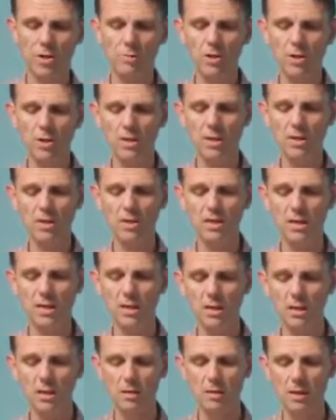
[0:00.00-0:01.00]
the Commission can
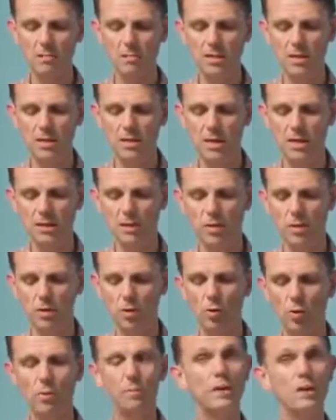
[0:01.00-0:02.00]
take a Member State
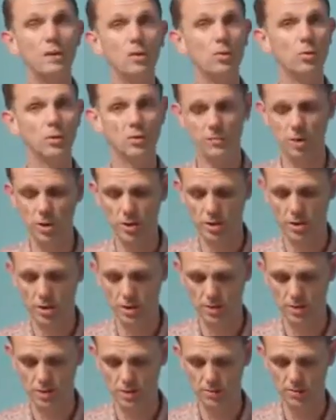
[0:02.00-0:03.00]
to the European Court of
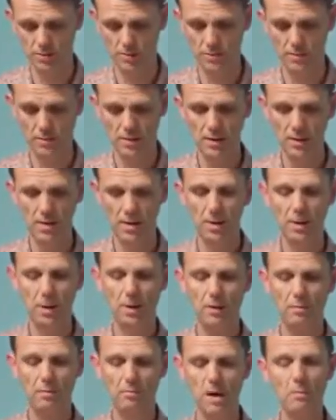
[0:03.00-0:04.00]
Justice.
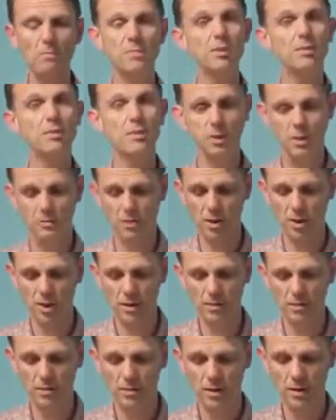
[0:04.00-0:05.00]
Members of the
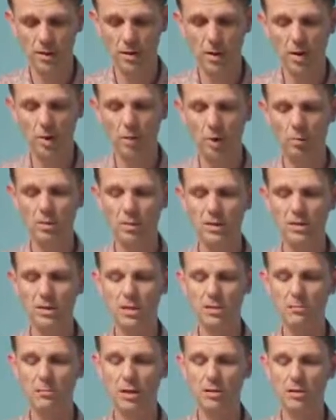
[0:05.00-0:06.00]
Commission are
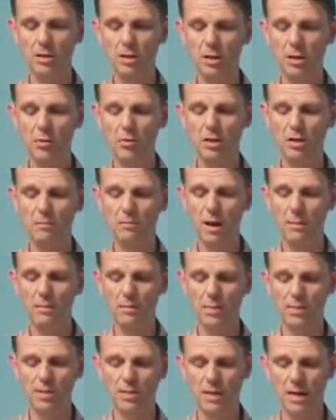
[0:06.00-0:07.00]
nominated by the Union
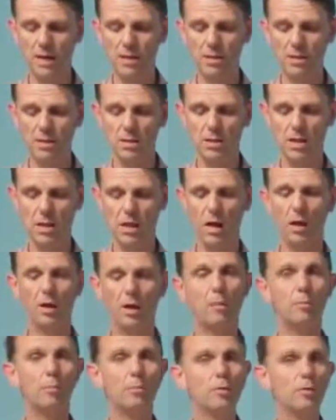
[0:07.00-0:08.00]
Member States
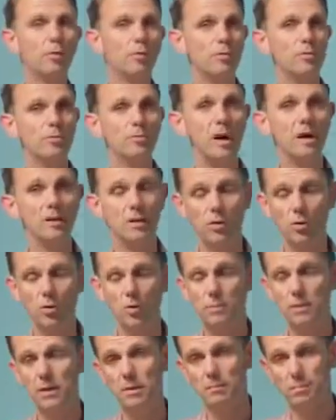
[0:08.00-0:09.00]
and approved by the
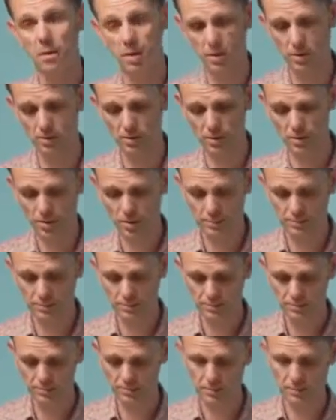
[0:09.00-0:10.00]
European Parliament.